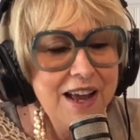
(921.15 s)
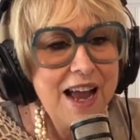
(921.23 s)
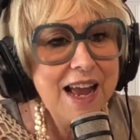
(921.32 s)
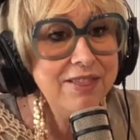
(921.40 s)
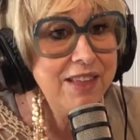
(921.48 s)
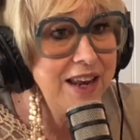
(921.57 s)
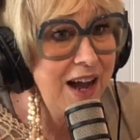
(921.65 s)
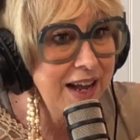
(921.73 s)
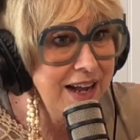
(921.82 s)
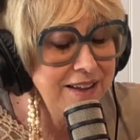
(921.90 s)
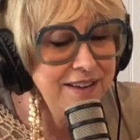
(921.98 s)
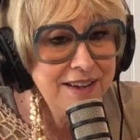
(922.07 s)
And then I
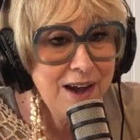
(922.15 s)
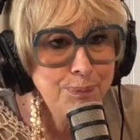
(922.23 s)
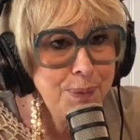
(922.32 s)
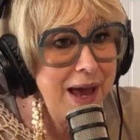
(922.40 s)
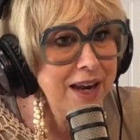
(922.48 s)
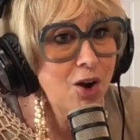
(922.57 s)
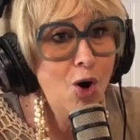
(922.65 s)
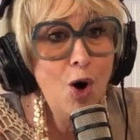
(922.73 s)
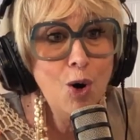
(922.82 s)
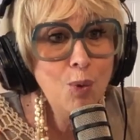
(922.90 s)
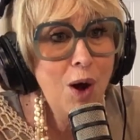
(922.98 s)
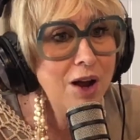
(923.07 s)
ended up at a
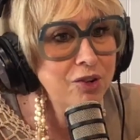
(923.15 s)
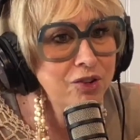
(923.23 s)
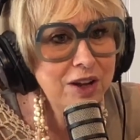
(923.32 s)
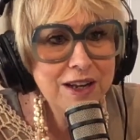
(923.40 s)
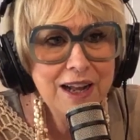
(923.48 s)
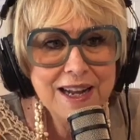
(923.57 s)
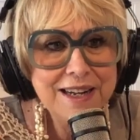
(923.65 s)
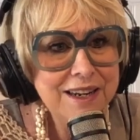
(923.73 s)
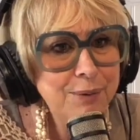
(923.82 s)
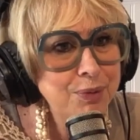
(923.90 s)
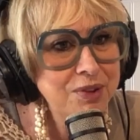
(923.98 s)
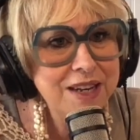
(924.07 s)
car wash, and I ended
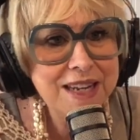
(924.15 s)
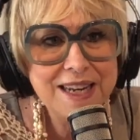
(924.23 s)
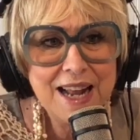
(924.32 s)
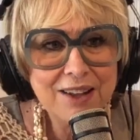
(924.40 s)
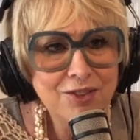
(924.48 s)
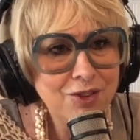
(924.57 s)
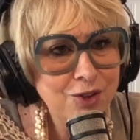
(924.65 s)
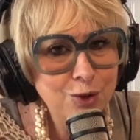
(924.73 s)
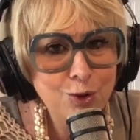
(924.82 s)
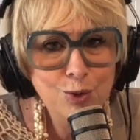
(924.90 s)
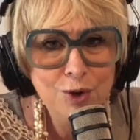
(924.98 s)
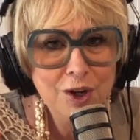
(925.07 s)
up sitting next
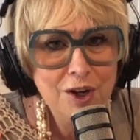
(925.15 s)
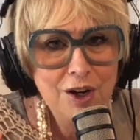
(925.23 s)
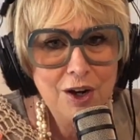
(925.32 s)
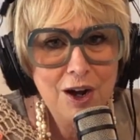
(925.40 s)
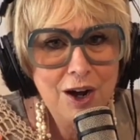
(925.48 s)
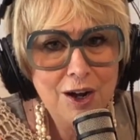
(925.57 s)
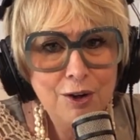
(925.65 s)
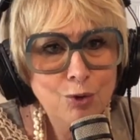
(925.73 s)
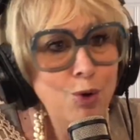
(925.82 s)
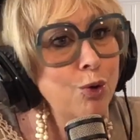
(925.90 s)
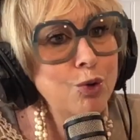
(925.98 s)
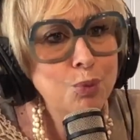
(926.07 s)
to
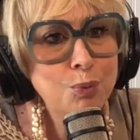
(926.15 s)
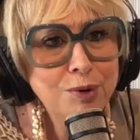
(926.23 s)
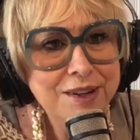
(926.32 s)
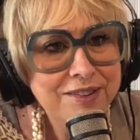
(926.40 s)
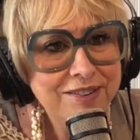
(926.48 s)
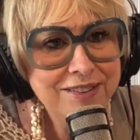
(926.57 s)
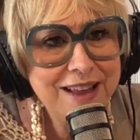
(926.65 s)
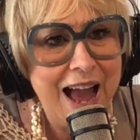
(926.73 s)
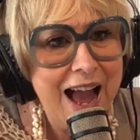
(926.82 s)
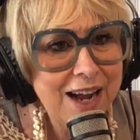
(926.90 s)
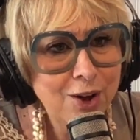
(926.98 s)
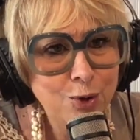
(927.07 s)
Rosemary
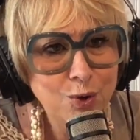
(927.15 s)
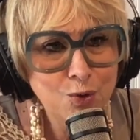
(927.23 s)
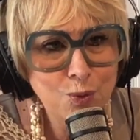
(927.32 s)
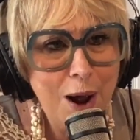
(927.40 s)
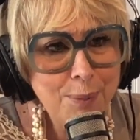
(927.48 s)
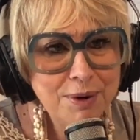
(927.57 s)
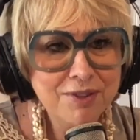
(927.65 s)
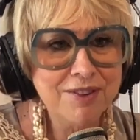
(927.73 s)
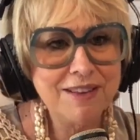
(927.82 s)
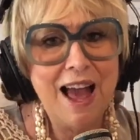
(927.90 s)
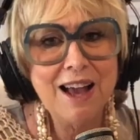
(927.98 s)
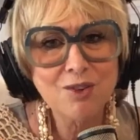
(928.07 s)
Stack, who was Robert
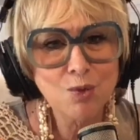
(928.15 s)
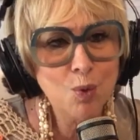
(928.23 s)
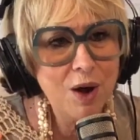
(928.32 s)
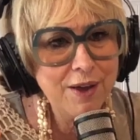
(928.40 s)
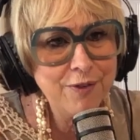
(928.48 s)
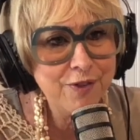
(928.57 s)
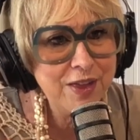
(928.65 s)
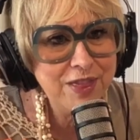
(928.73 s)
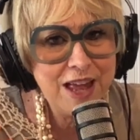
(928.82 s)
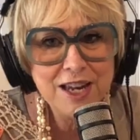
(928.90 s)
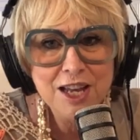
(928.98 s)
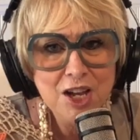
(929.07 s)
Stack's wife. And
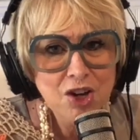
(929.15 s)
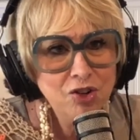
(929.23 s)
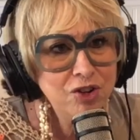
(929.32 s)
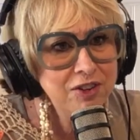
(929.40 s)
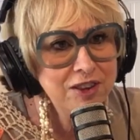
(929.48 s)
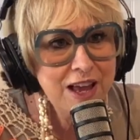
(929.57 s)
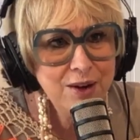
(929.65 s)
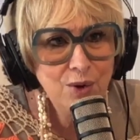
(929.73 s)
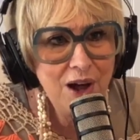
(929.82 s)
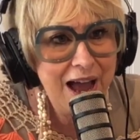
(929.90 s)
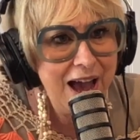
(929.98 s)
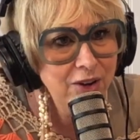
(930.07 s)
then she said,
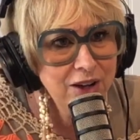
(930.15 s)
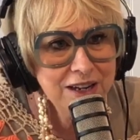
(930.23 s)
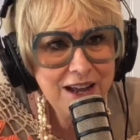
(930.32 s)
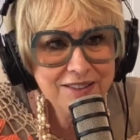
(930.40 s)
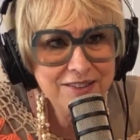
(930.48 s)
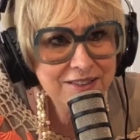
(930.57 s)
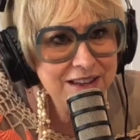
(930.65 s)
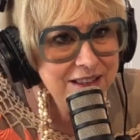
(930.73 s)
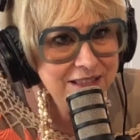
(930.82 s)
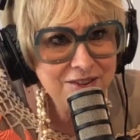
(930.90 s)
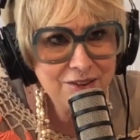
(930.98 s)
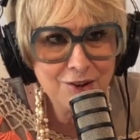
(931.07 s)
how can I see
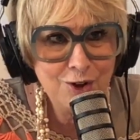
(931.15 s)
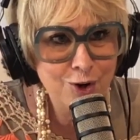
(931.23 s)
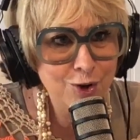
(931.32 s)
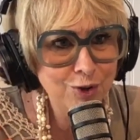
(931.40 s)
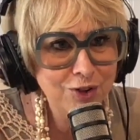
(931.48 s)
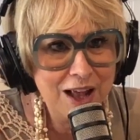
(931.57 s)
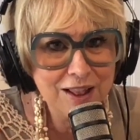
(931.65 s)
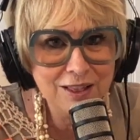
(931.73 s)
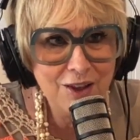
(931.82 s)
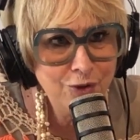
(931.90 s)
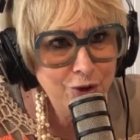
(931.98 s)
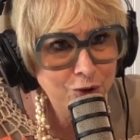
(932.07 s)
these clothes? I
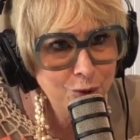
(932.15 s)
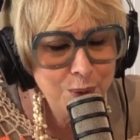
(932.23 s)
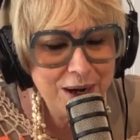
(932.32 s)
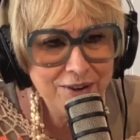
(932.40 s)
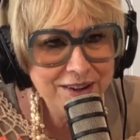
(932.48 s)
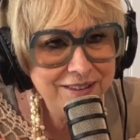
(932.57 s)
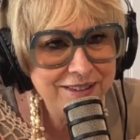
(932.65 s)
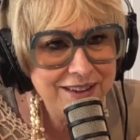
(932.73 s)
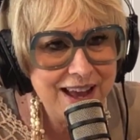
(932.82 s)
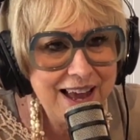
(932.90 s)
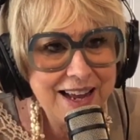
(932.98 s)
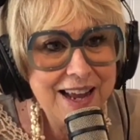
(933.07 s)
love what you're wearing
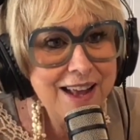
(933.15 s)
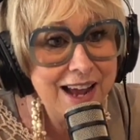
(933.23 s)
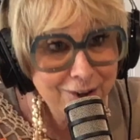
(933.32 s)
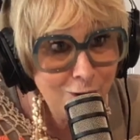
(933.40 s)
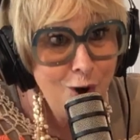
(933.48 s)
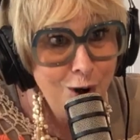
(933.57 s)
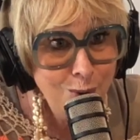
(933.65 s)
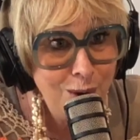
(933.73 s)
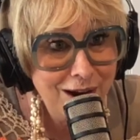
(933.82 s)
today, at a car wash.